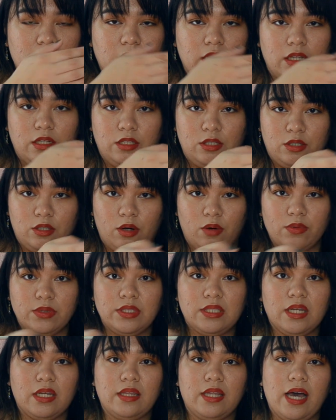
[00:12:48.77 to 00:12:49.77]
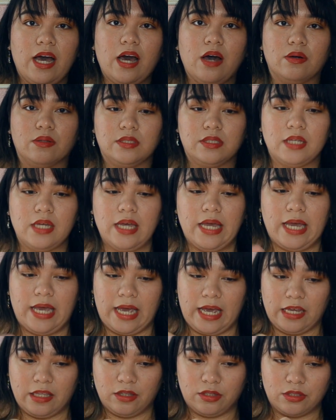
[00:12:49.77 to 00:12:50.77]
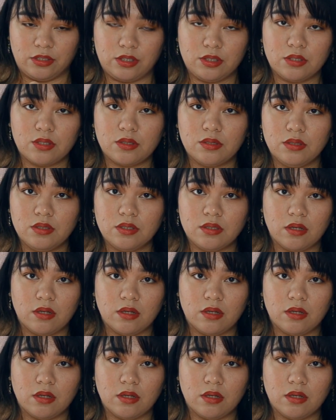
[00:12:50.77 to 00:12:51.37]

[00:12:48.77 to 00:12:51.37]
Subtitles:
Then you go inside the house, and there's circles